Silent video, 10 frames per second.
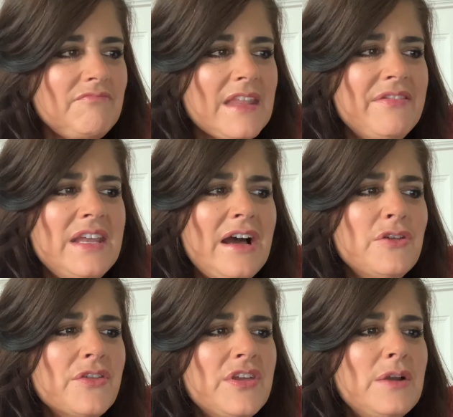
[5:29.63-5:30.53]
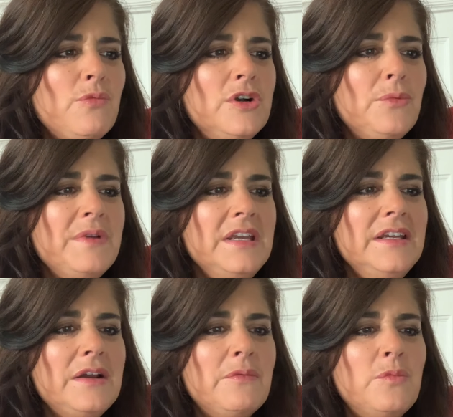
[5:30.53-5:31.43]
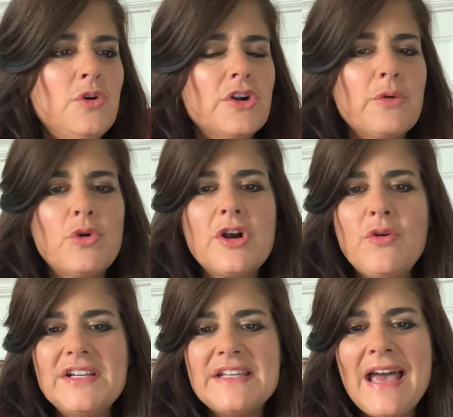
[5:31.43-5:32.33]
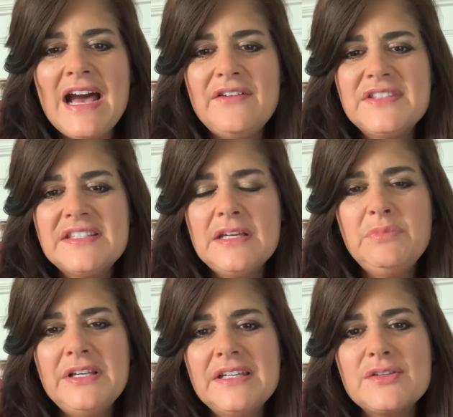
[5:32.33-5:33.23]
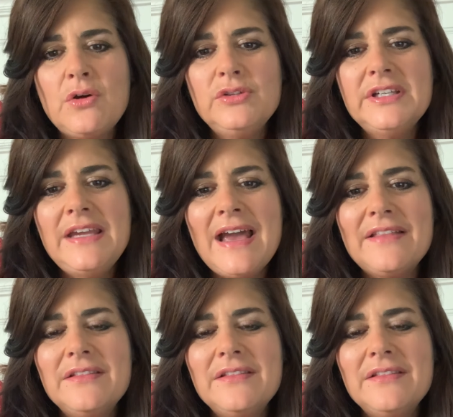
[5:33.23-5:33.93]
the other thing will be we're going to have siblings only